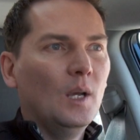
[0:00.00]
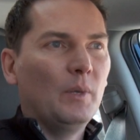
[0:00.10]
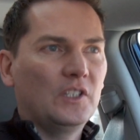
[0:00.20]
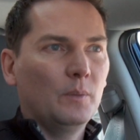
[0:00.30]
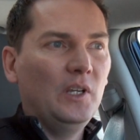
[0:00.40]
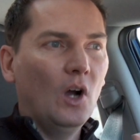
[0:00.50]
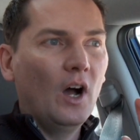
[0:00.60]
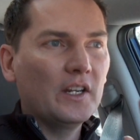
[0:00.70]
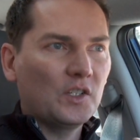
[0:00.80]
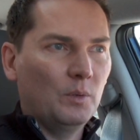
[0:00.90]
but to be
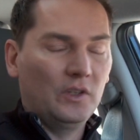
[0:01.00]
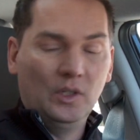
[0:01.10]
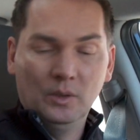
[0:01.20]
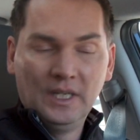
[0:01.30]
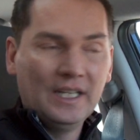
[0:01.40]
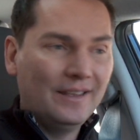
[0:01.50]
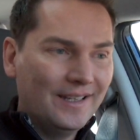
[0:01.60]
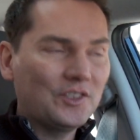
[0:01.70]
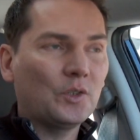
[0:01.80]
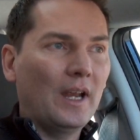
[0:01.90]
honest with you,
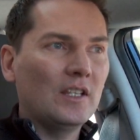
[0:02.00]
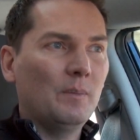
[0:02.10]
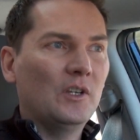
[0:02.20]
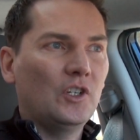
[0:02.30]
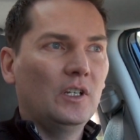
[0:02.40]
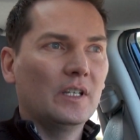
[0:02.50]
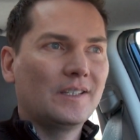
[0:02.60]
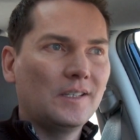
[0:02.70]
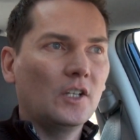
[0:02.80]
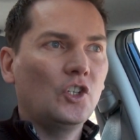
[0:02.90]
this transmission does
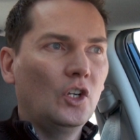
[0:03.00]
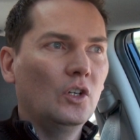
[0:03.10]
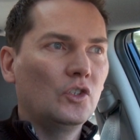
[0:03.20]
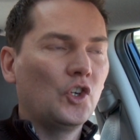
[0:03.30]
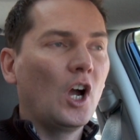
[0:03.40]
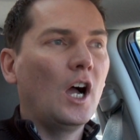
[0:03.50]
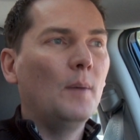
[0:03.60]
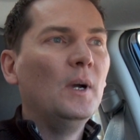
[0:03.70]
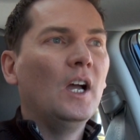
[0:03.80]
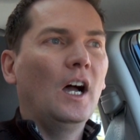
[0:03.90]
such a good job
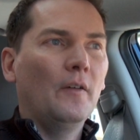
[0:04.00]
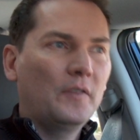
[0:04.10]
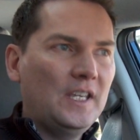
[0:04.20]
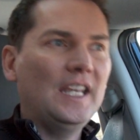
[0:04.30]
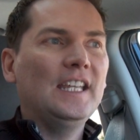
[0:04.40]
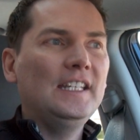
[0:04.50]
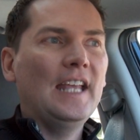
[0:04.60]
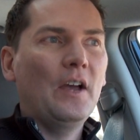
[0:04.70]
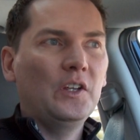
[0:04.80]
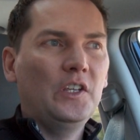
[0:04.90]
of kicking
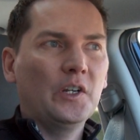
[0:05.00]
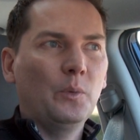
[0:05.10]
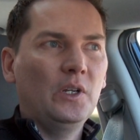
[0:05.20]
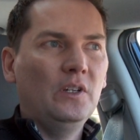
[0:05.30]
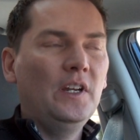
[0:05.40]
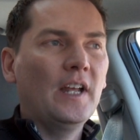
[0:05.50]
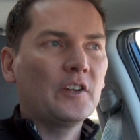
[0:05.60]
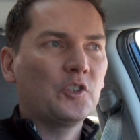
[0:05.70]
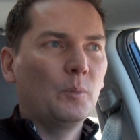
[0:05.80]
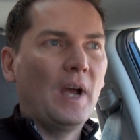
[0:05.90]
down a gear when you need
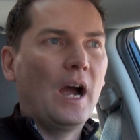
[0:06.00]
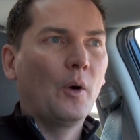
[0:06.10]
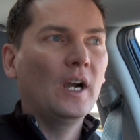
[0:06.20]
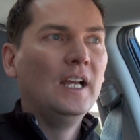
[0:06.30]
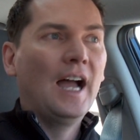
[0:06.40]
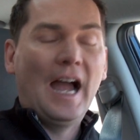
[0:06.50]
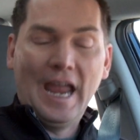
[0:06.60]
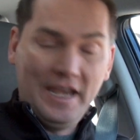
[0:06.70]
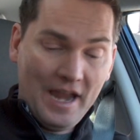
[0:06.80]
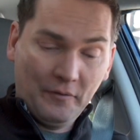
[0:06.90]
extra power.
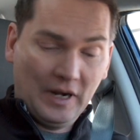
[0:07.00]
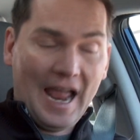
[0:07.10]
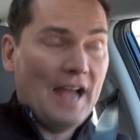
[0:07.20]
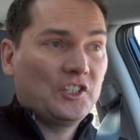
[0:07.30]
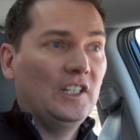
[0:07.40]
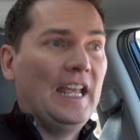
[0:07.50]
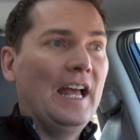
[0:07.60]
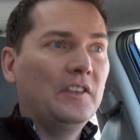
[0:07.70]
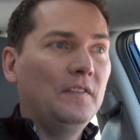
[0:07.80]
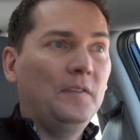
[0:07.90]
I never actually
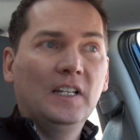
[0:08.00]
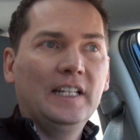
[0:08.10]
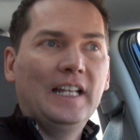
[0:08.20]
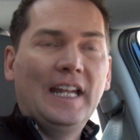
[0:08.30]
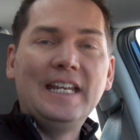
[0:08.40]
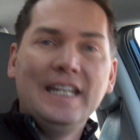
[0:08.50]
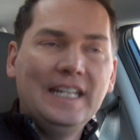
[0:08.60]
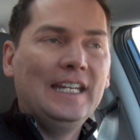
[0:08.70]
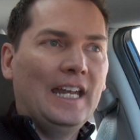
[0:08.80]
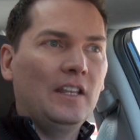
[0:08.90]
had the feeling that I
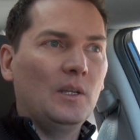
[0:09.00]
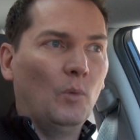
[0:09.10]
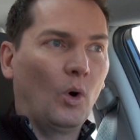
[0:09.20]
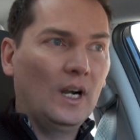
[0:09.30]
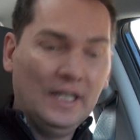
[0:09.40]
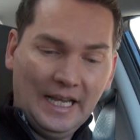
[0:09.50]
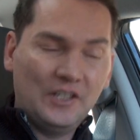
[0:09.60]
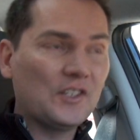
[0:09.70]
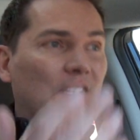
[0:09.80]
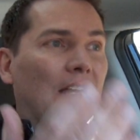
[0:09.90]
needed anything more and
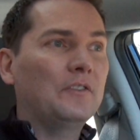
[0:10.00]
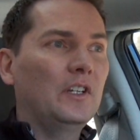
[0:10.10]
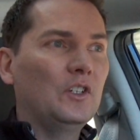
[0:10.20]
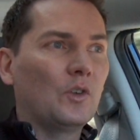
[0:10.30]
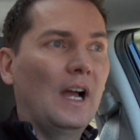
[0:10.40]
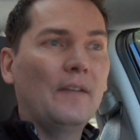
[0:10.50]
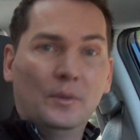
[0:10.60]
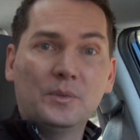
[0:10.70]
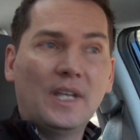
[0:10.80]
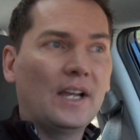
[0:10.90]
just left it in drive. It
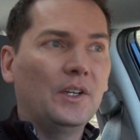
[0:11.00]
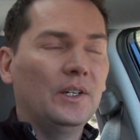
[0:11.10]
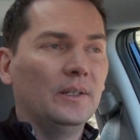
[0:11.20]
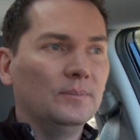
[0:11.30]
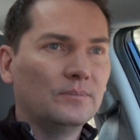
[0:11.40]
was that good.